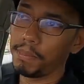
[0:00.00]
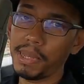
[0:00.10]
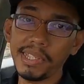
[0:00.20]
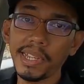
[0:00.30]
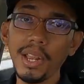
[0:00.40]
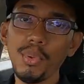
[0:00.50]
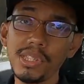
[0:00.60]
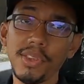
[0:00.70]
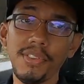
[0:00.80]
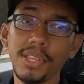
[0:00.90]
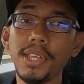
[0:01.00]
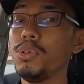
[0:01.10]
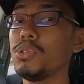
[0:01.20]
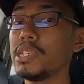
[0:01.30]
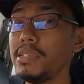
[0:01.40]
Basically with CVT,
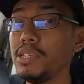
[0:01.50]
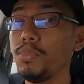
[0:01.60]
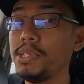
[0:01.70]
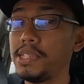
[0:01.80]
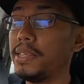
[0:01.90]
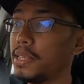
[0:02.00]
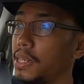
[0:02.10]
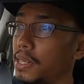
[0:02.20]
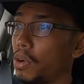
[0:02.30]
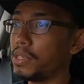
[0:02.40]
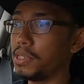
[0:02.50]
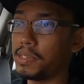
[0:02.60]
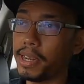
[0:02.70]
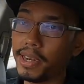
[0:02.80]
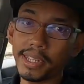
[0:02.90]
you just need to be gentle on the
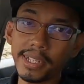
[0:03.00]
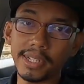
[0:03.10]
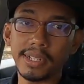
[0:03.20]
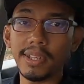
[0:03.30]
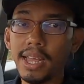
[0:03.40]
accelerator